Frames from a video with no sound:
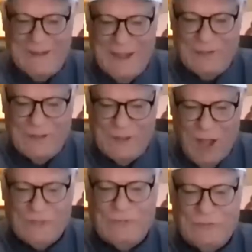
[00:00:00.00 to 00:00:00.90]
And the
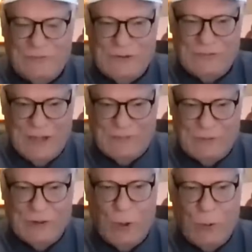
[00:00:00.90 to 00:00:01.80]
consciousness
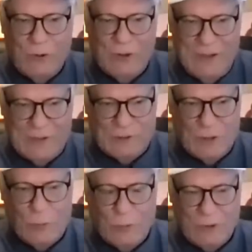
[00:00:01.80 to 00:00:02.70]
gets lower and
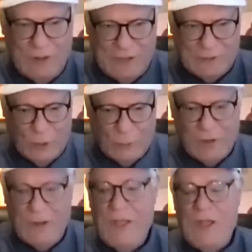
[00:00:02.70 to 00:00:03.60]
lower and
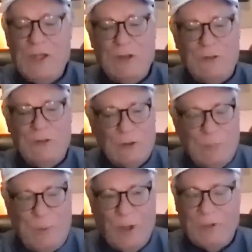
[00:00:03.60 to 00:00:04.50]
lower, to the
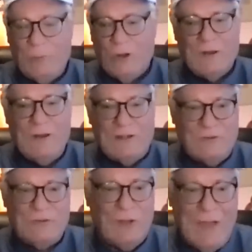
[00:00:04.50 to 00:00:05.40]
point where it
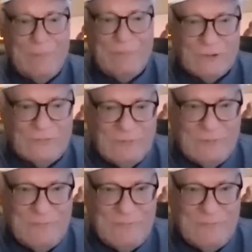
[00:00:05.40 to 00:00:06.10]
just collapses.